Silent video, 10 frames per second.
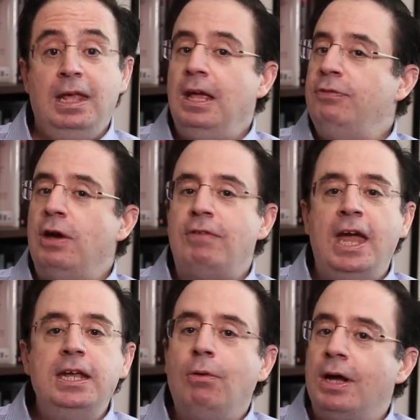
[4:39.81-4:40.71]
If you have
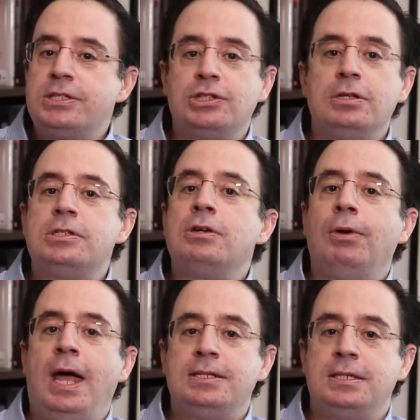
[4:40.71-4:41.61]
any questions, don't
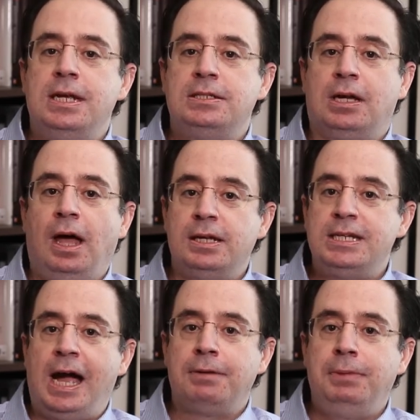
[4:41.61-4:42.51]
hesitate to
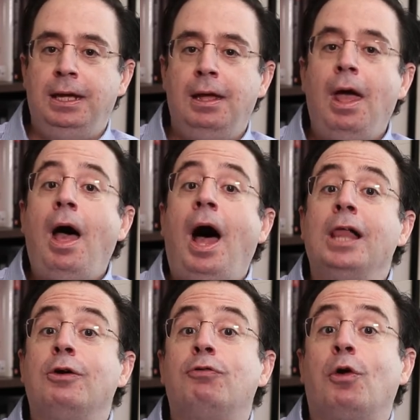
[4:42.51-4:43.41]
contact me. I
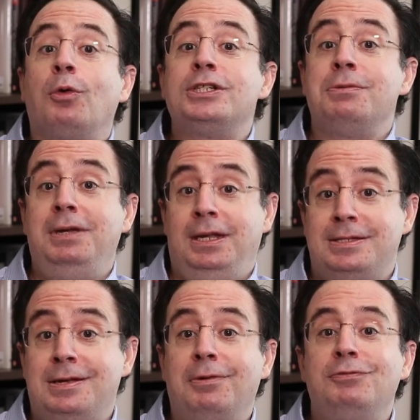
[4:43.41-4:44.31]
look forward to meeting
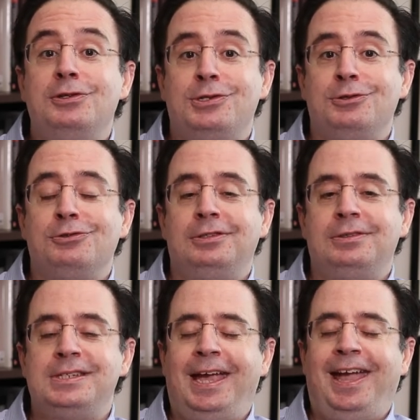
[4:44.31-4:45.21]
some of you soon.
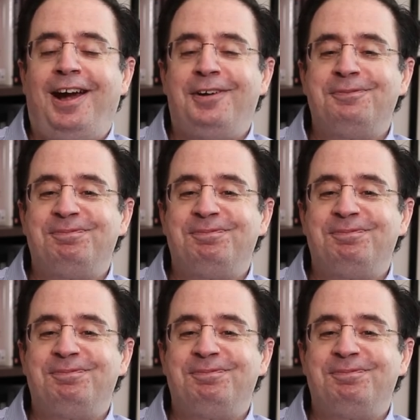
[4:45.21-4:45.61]
Take care.